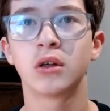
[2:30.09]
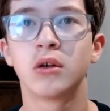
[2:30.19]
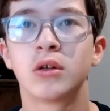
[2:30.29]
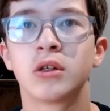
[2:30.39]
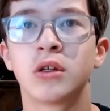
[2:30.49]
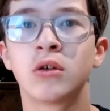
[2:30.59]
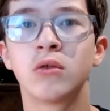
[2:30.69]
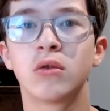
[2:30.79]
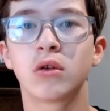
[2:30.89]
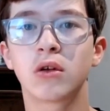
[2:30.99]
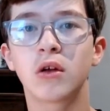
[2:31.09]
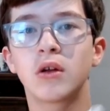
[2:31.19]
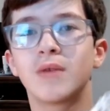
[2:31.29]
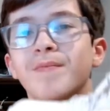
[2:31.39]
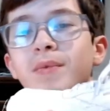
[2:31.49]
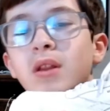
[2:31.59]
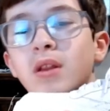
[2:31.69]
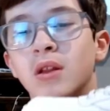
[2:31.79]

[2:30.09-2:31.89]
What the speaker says: So, the